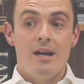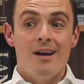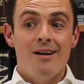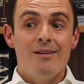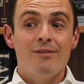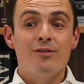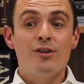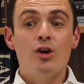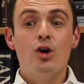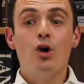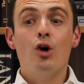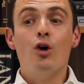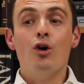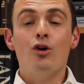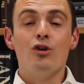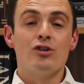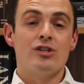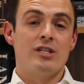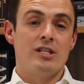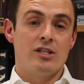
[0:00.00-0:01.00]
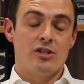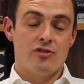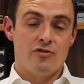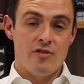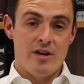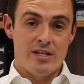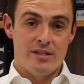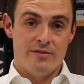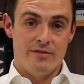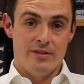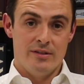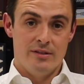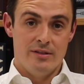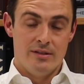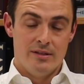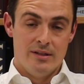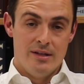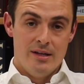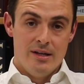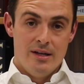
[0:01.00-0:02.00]
Of course it's stressful.
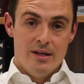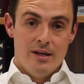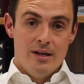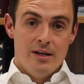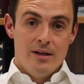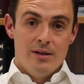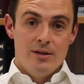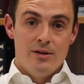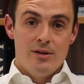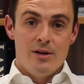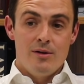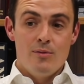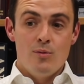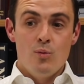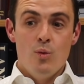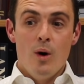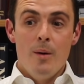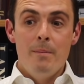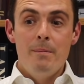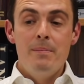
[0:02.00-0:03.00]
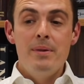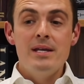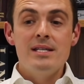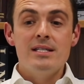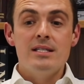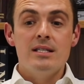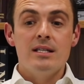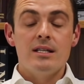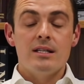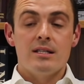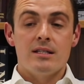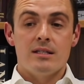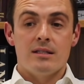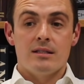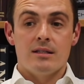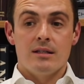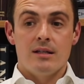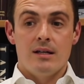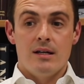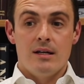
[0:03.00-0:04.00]
You know, what
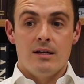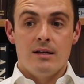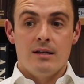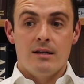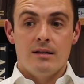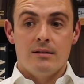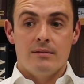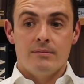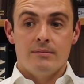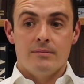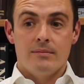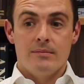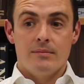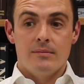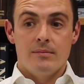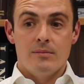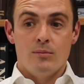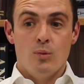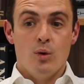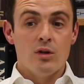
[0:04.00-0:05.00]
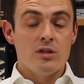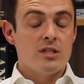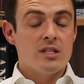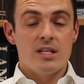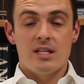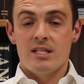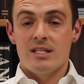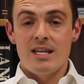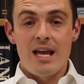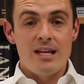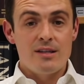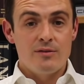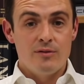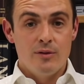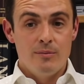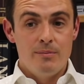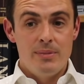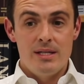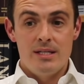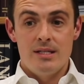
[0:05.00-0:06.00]
business, what
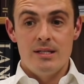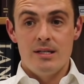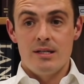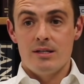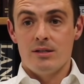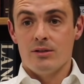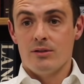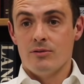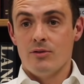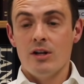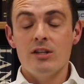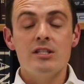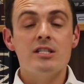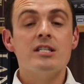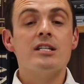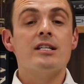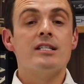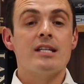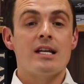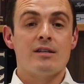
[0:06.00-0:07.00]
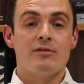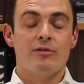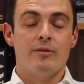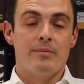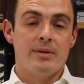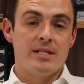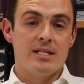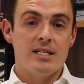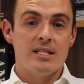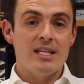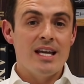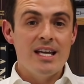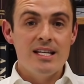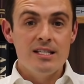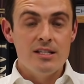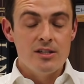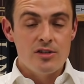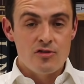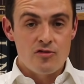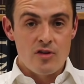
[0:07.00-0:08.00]
successful business or unsuccessful business
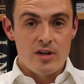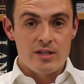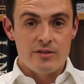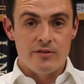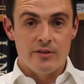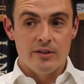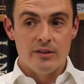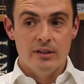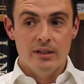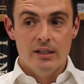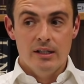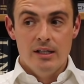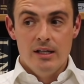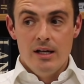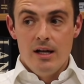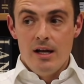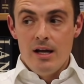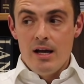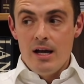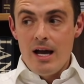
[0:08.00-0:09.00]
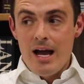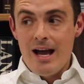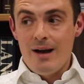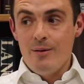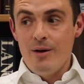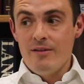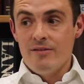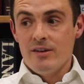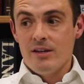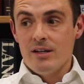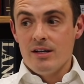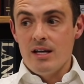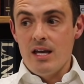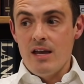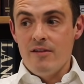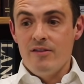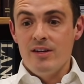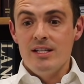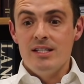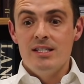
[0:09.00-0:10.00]
isn't stressful? However,
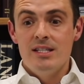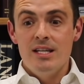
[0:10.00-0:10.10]
if it